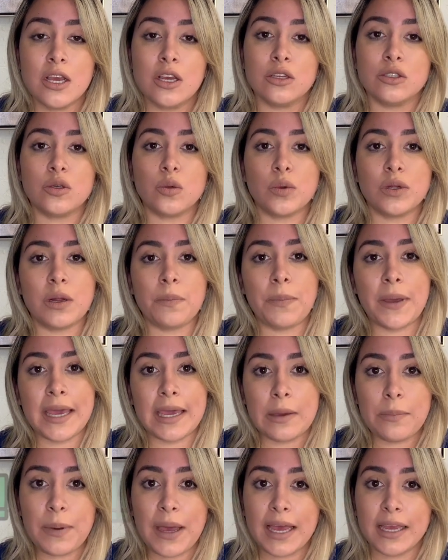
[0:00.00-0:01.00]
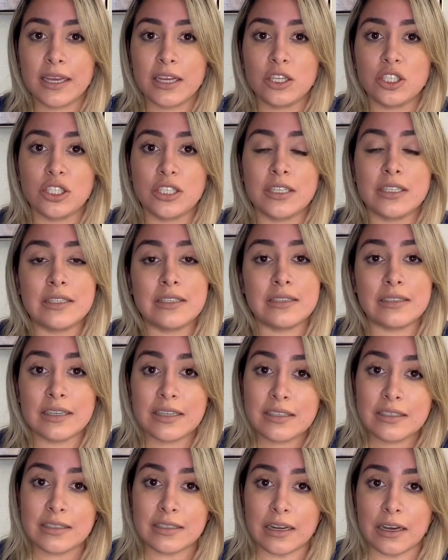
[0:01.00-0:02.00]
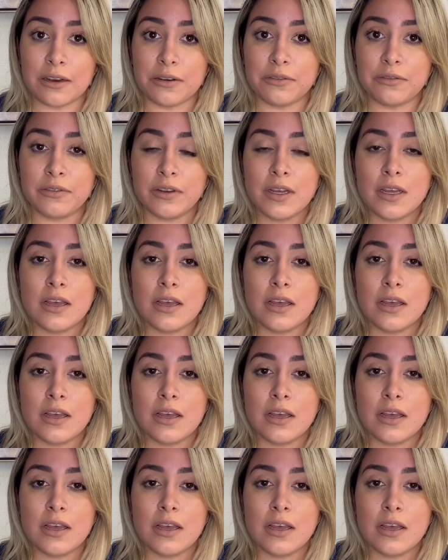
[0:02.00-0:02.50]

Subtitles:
So what a pay package consists of